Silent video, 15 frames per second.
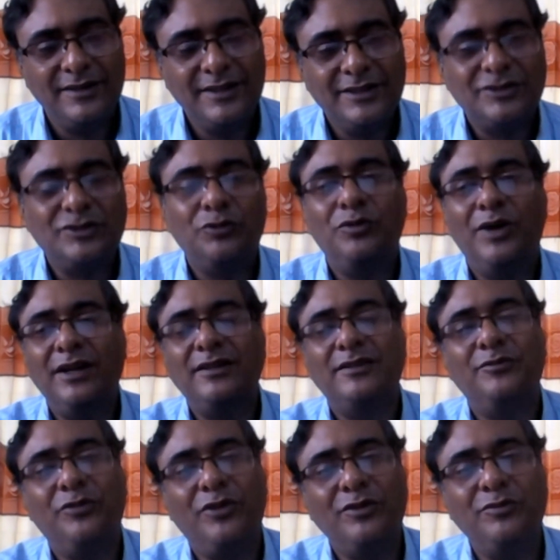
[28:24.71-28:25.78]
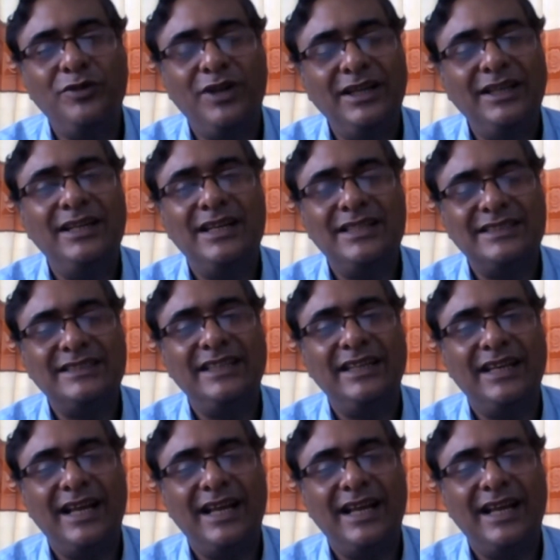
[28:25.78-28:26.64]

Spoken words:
So what formula did I say?